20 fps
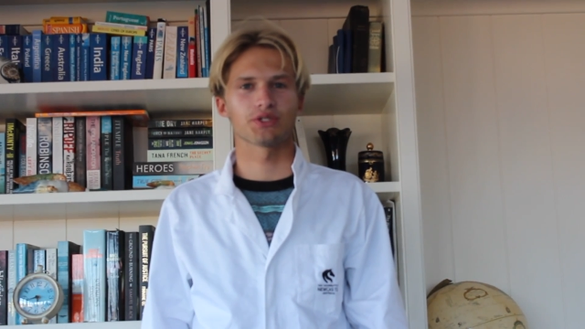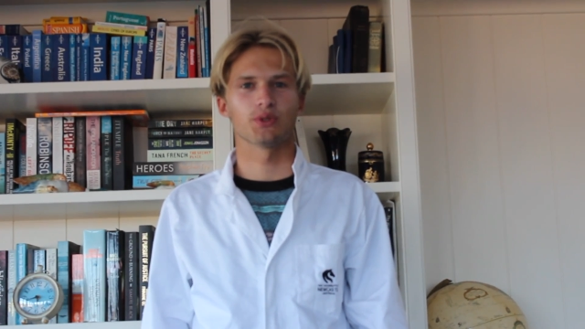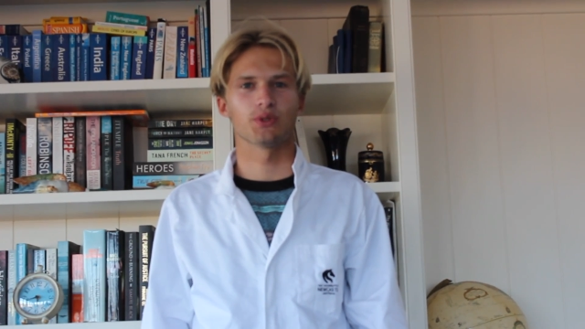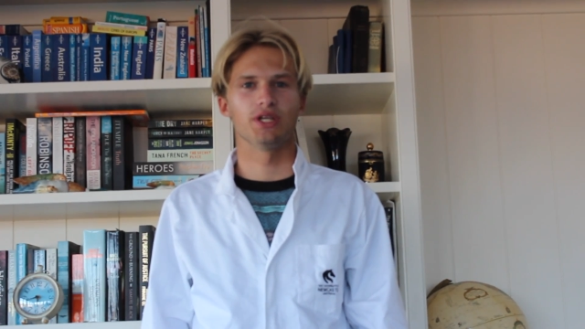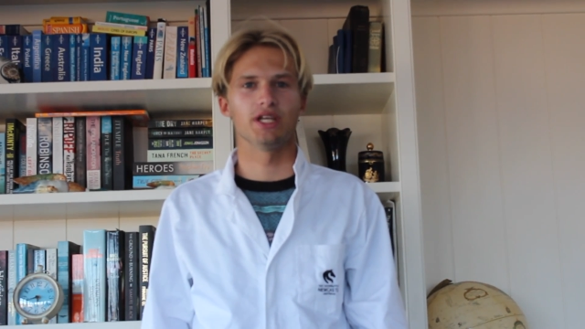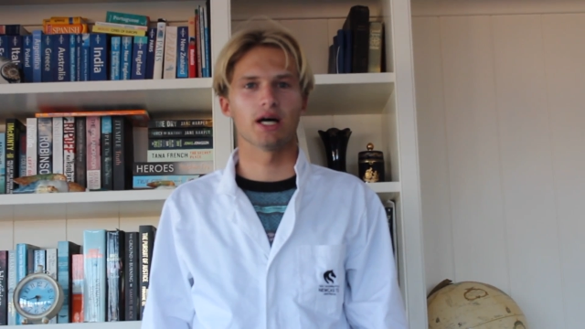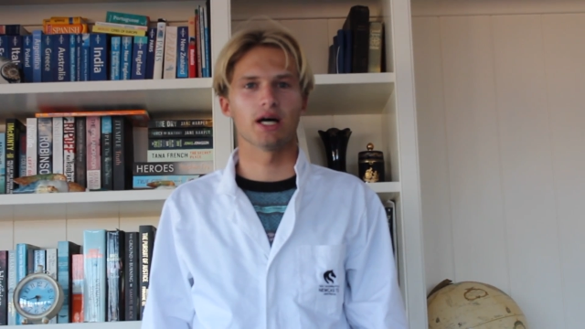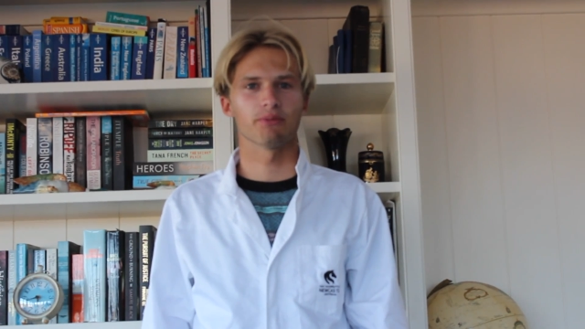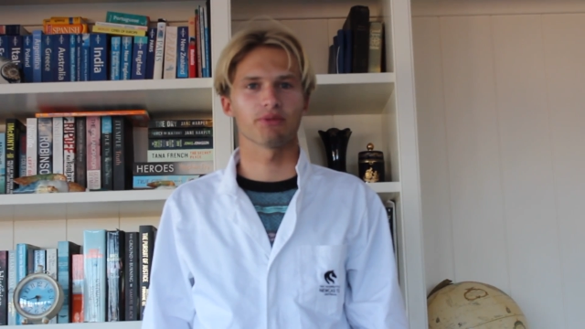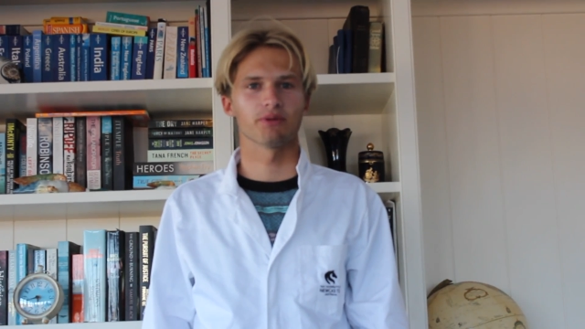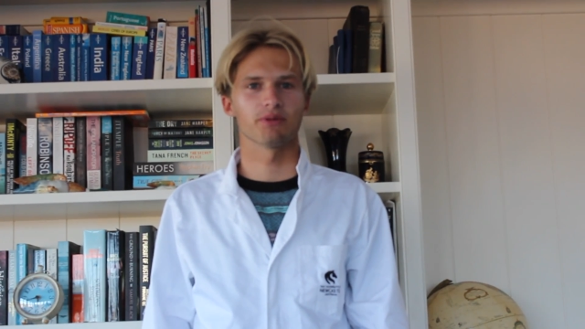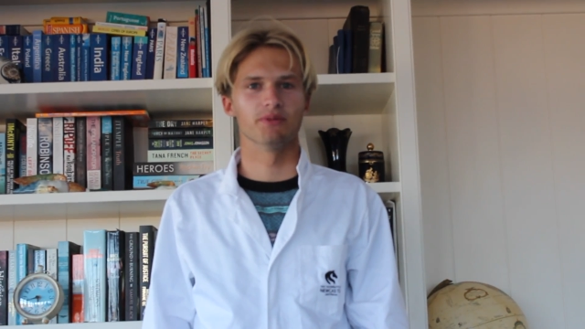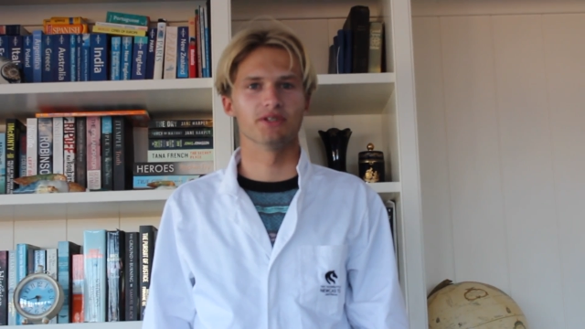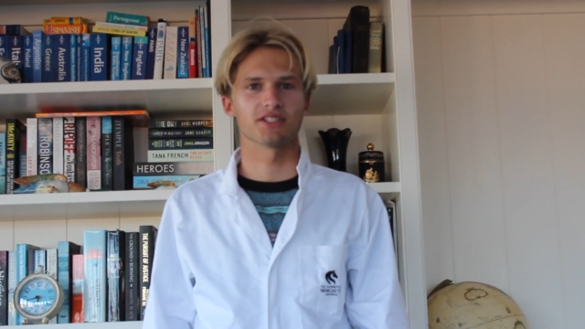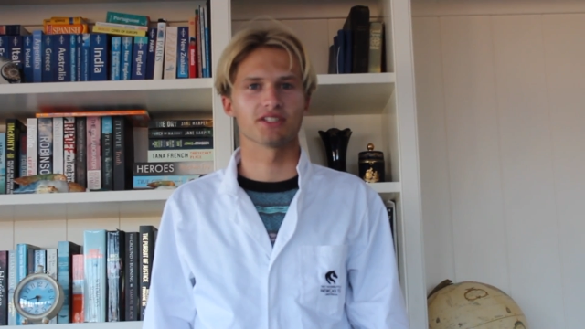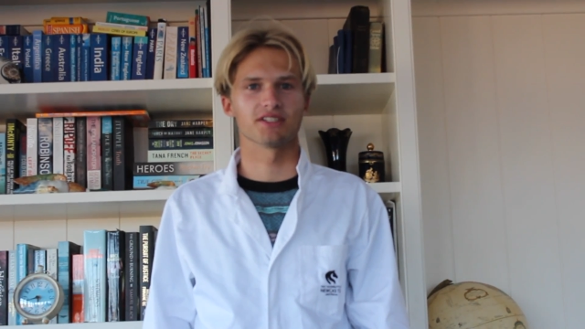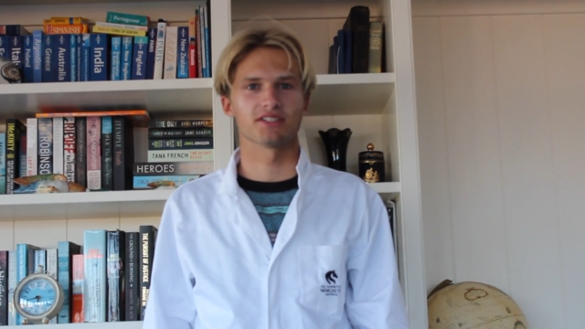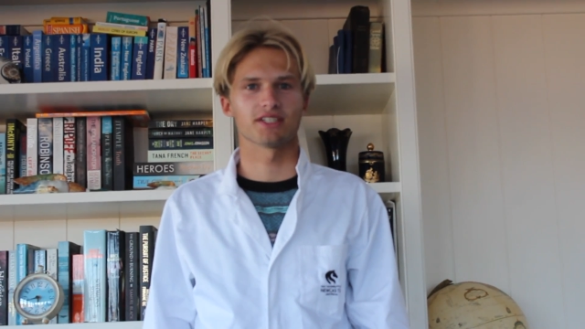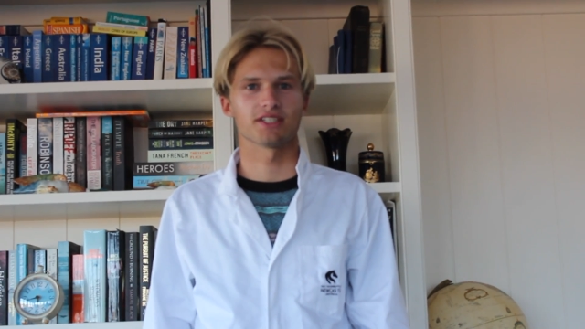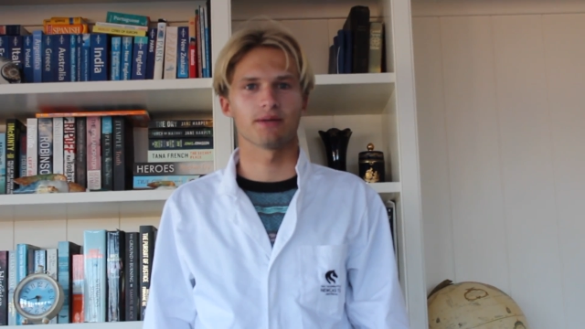to a number of
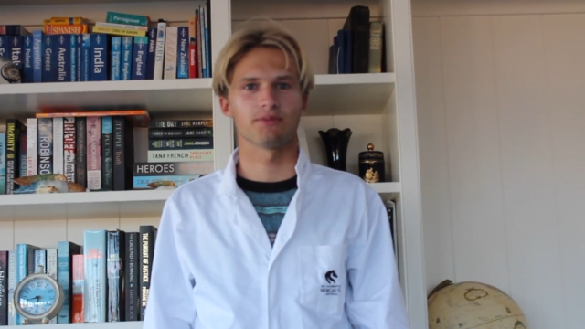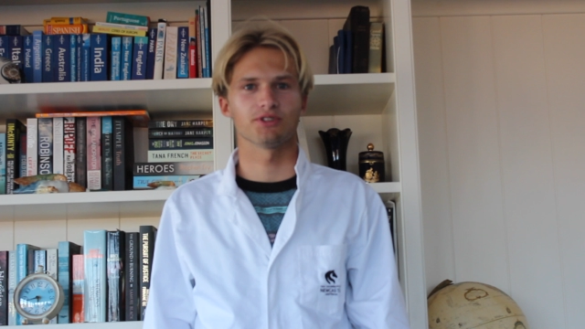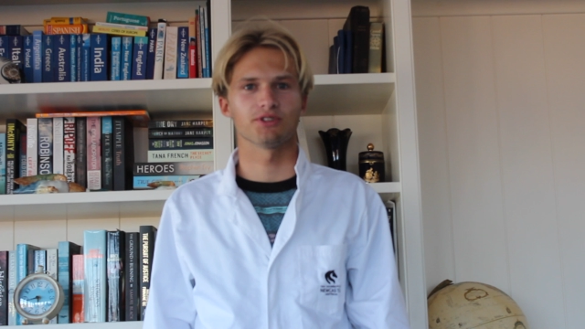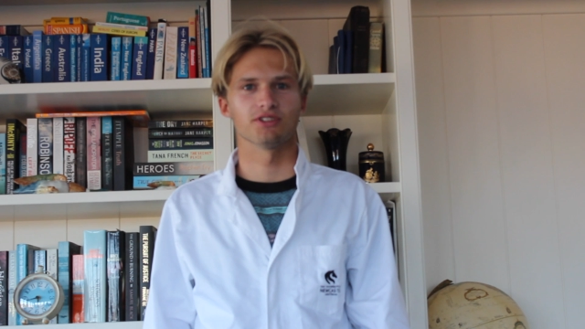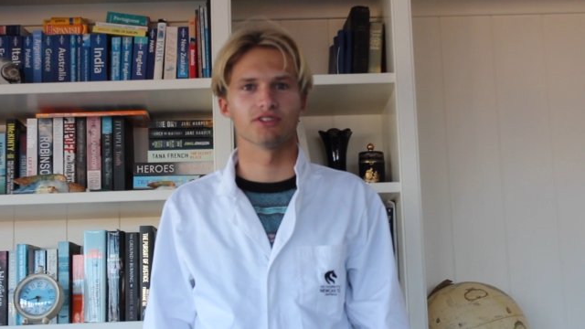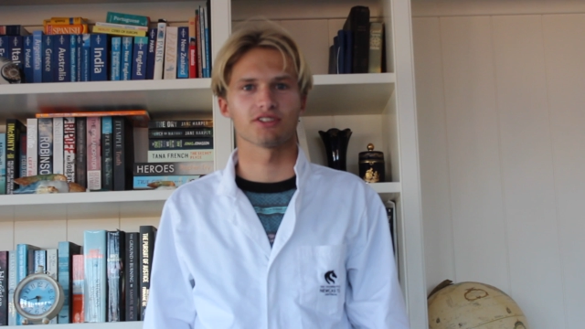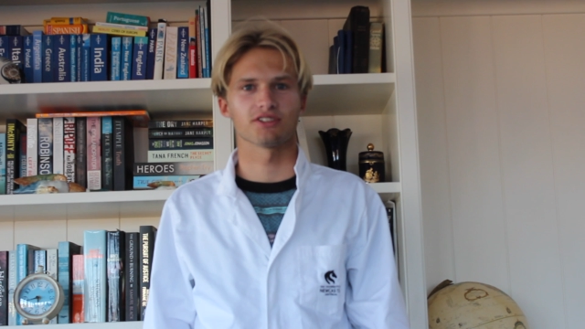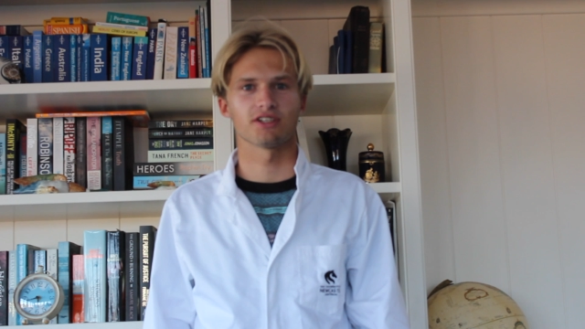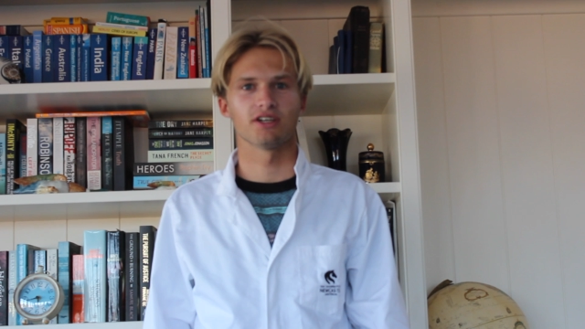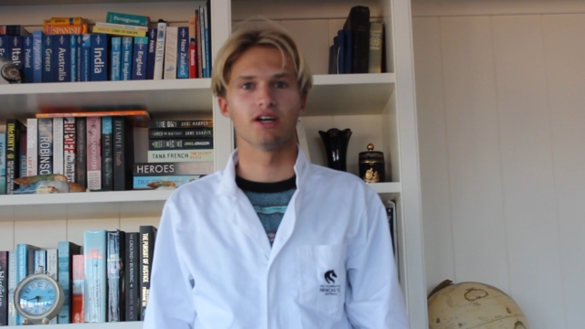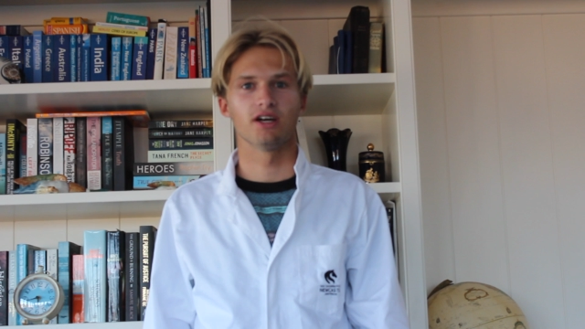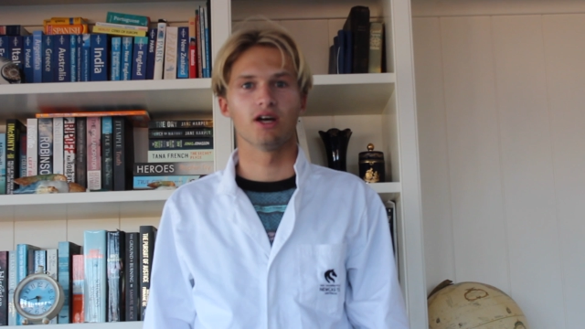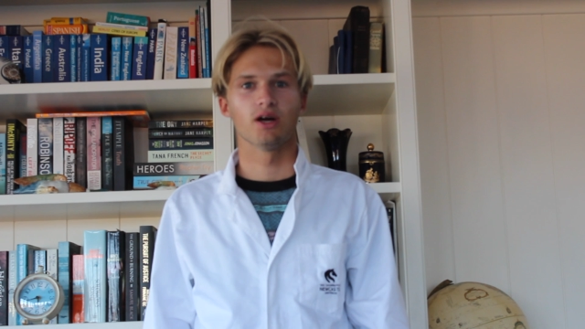misconceptions.